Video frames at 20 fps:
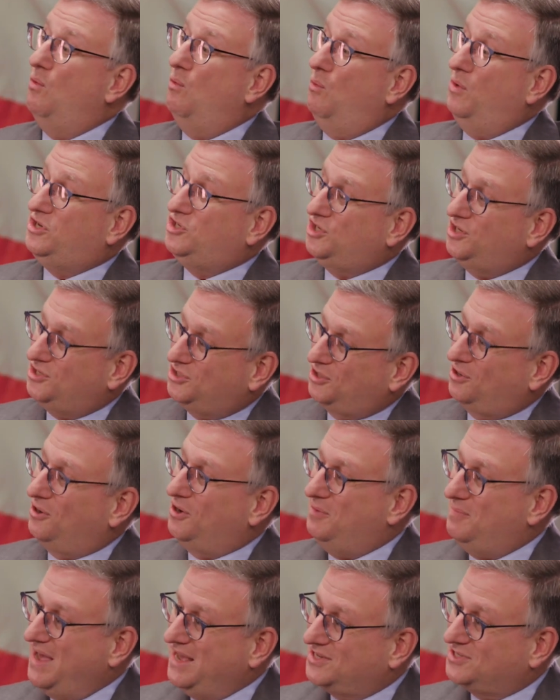which in
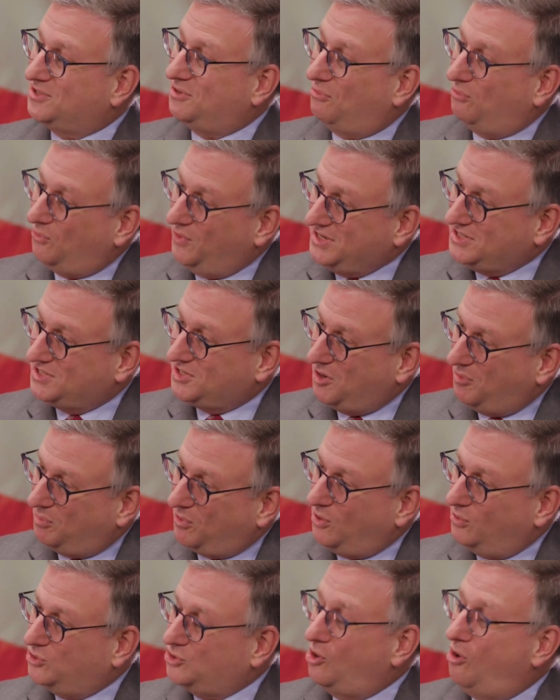turn makes the risk
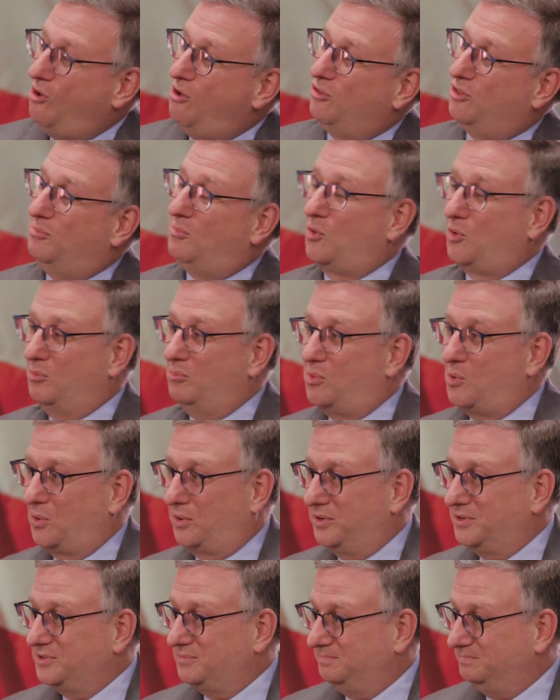approach all the more important.